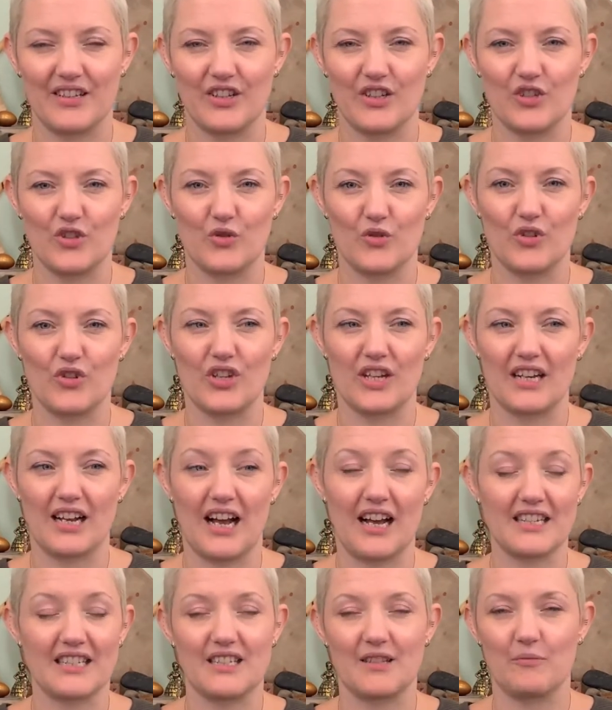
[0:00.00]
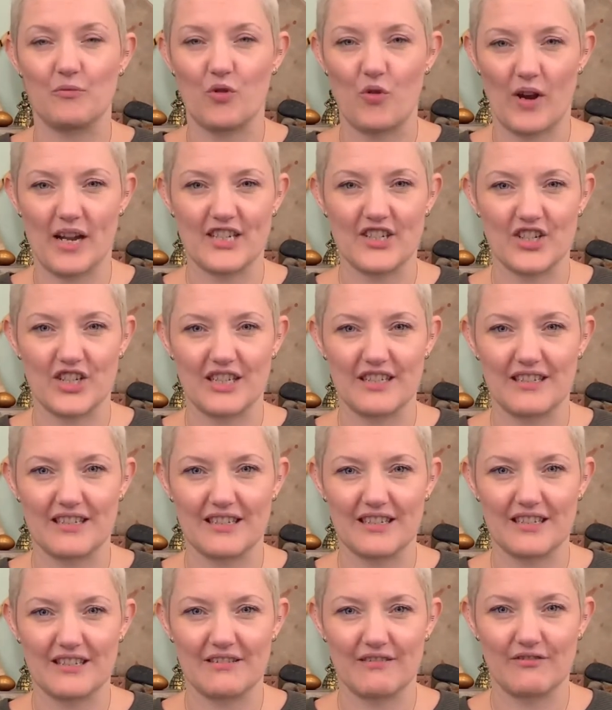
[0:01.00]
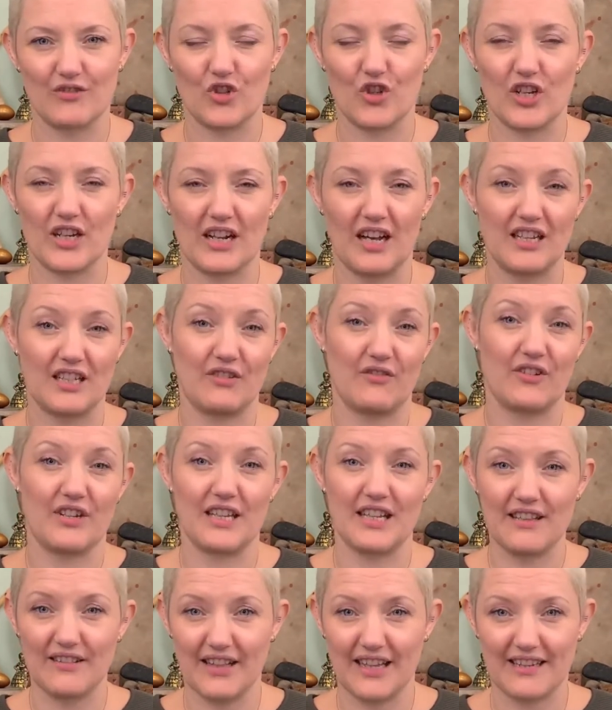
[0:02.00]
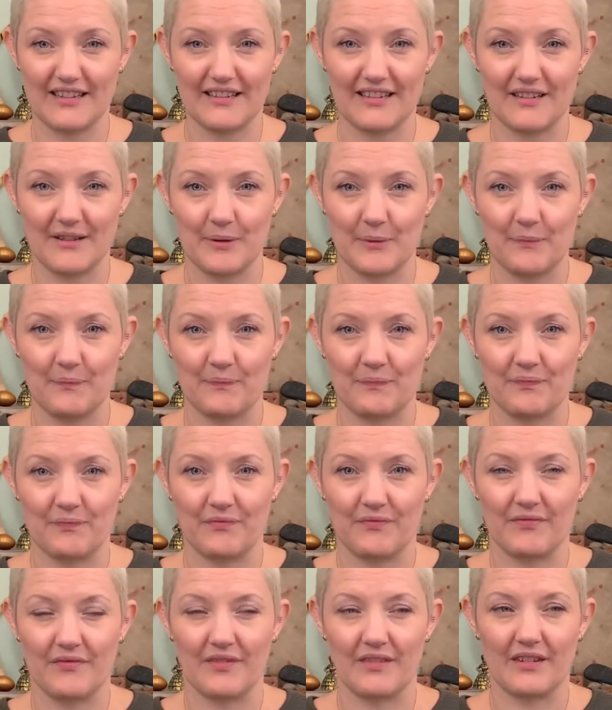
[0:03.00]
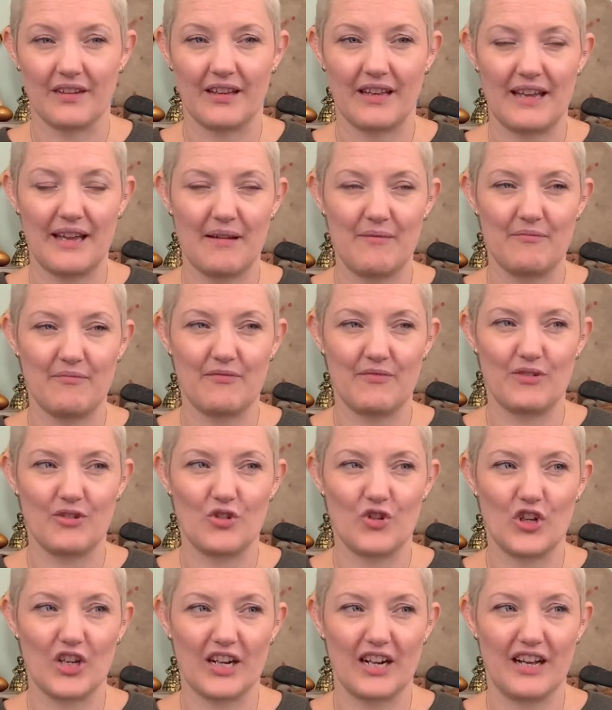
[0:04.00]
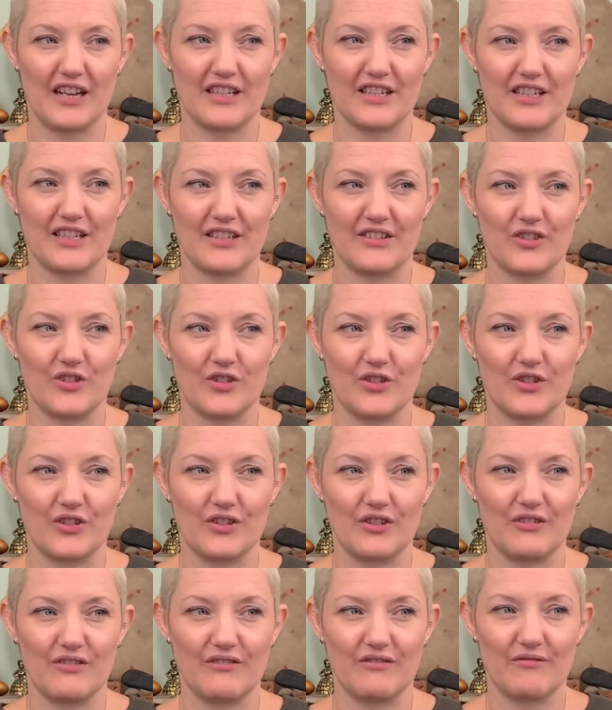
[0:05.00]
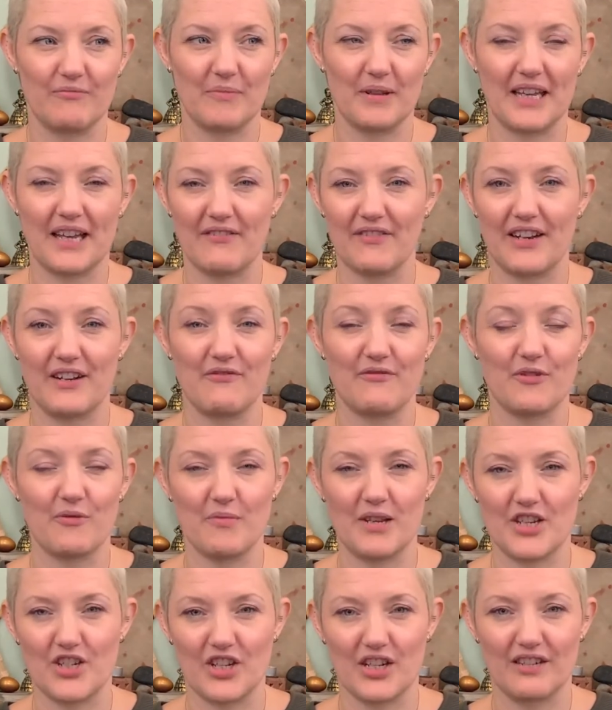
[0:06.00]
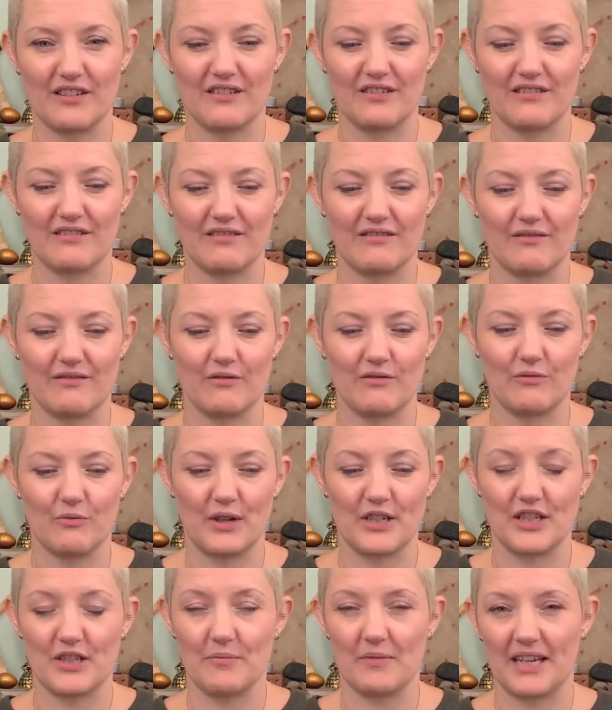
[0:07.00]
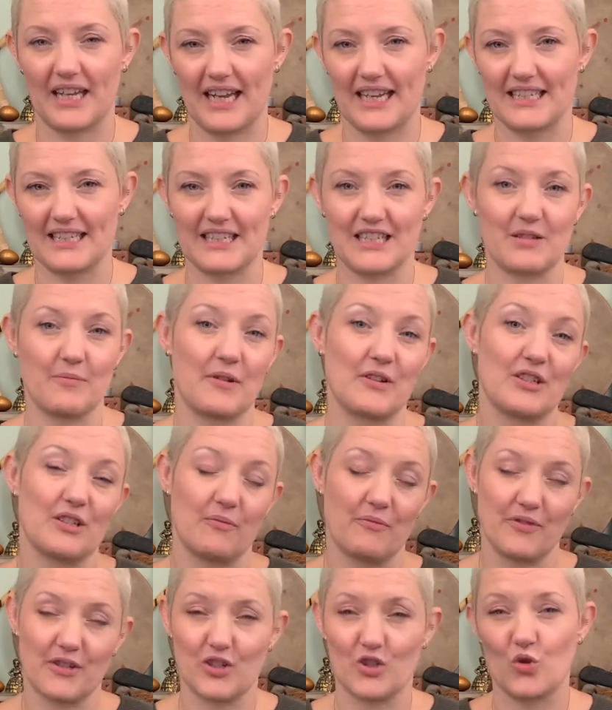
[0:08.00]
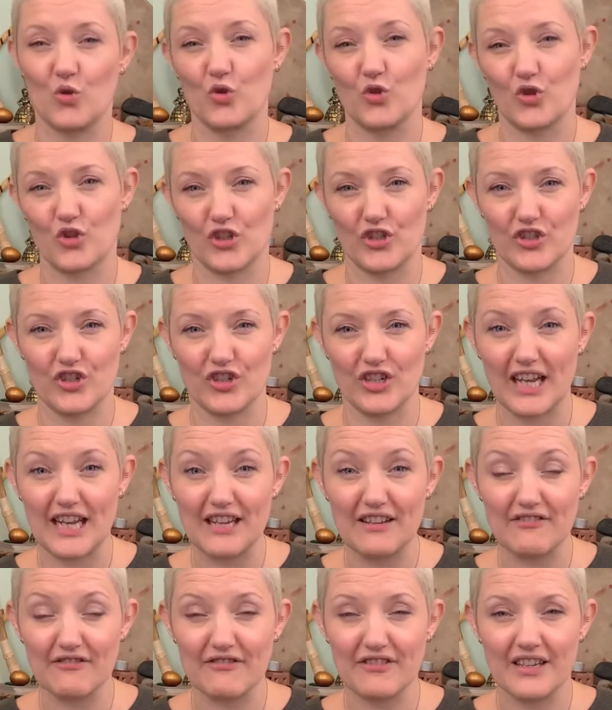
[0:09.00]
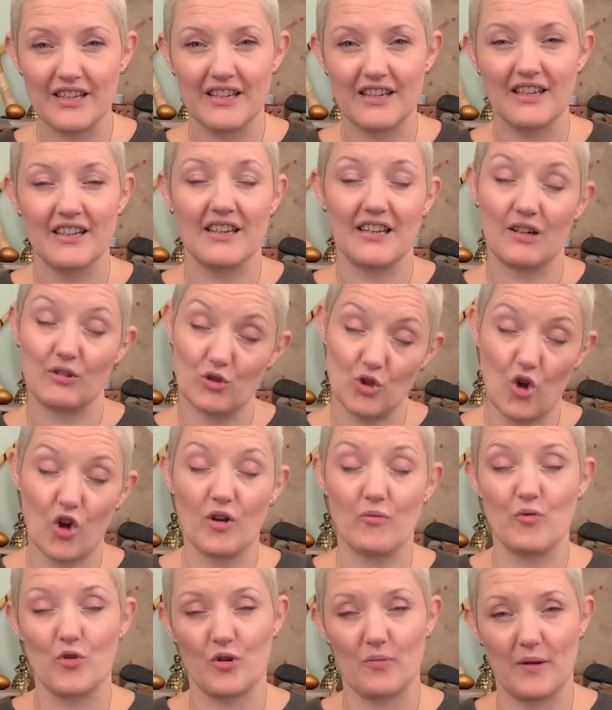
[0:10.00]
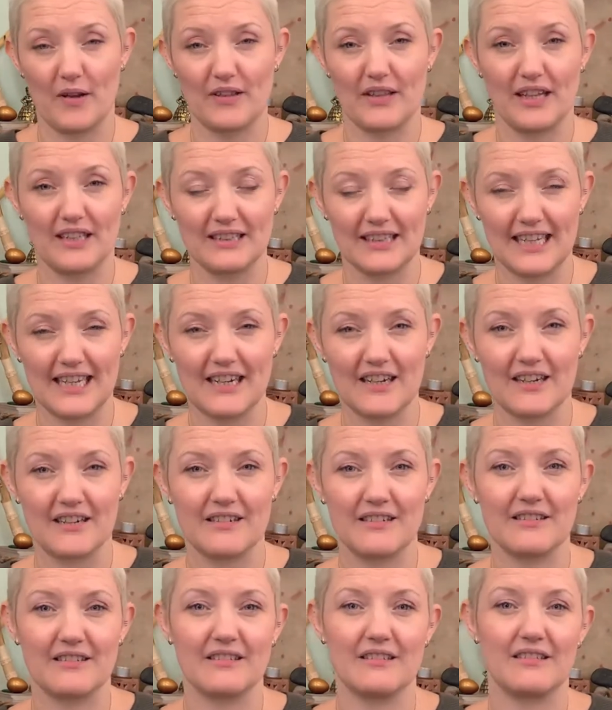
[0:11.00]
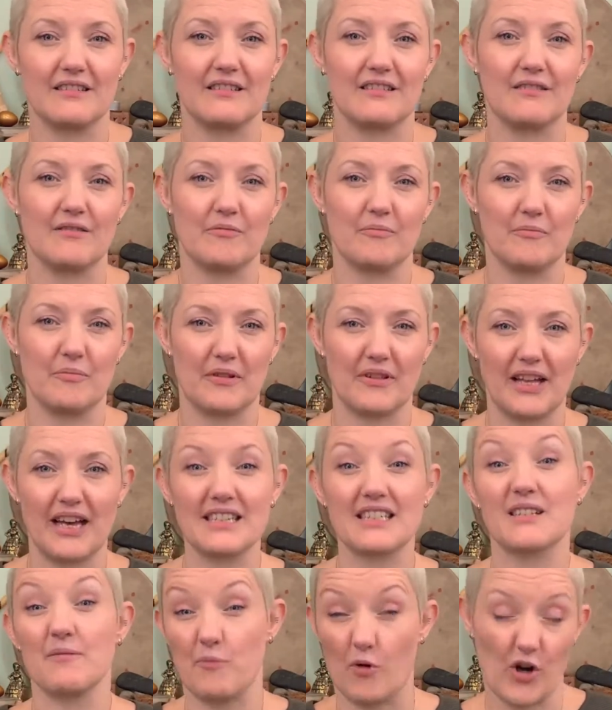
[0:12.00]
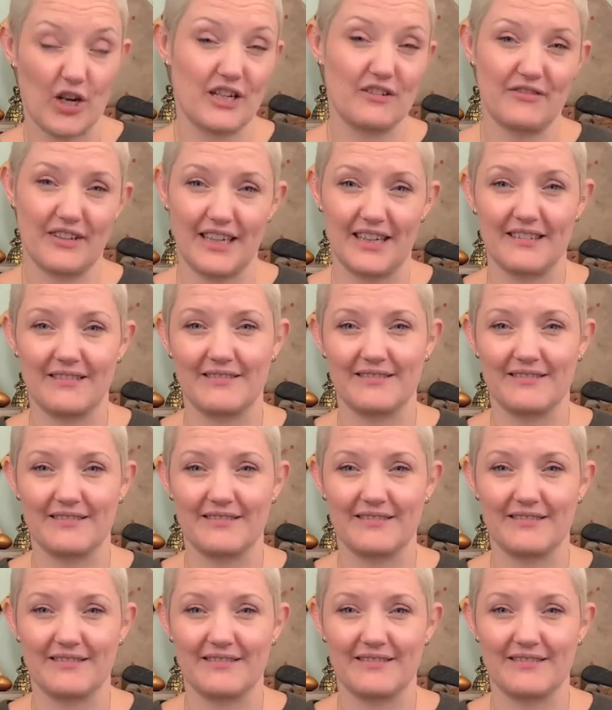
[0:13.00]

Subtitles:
So you can ask them questions, you can ask for healing, you can ask to be given information, wisdom and guidance about something that's going on in your life. I'll talk more about that later, but that's the point of it.